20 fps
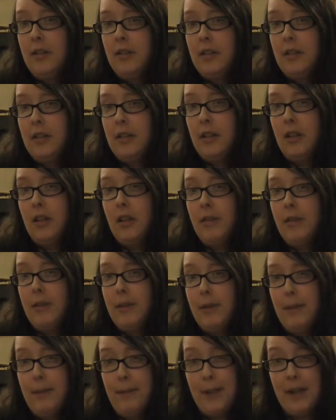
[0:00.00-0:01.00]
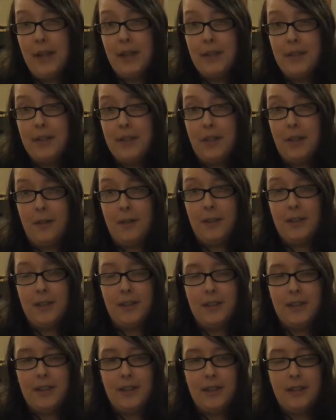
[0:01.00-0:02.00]
So we went back to his
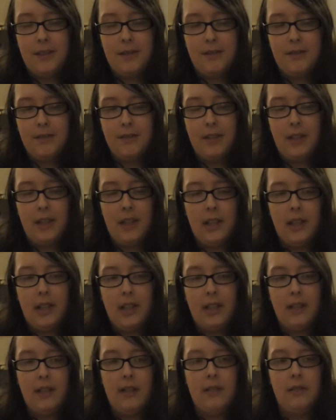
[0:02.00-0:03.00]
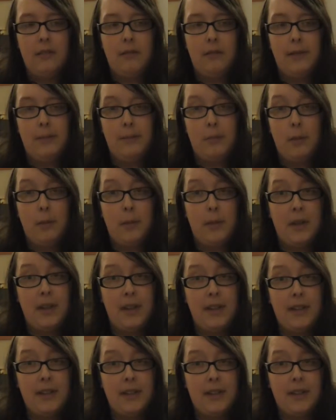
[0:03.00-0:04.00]
office. We
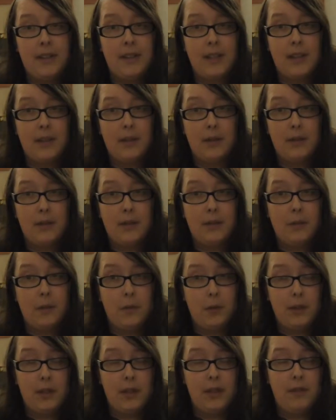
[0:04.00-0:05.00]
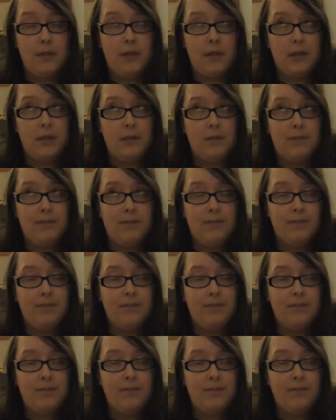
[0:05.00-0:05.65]
prepared ourselves for the interview.